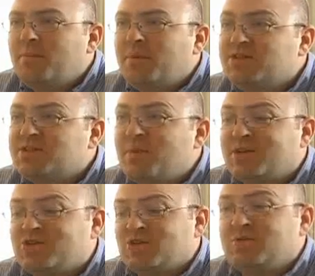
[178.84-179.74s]
But just
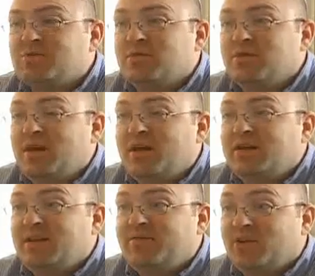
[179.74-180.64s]
make sure
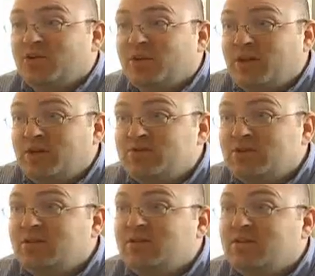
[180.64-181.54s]
that if you're going to use
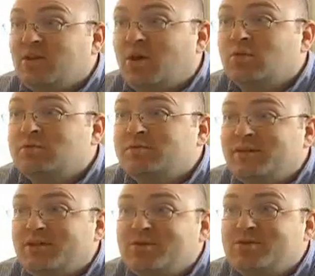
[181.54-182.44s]
it,
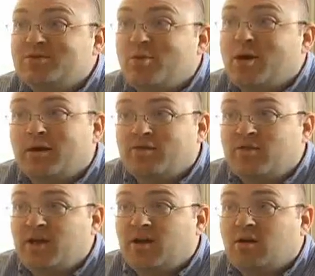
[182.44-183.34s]
only use it while you're
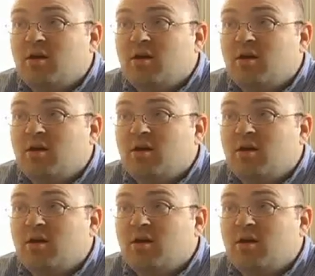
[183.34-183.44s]
there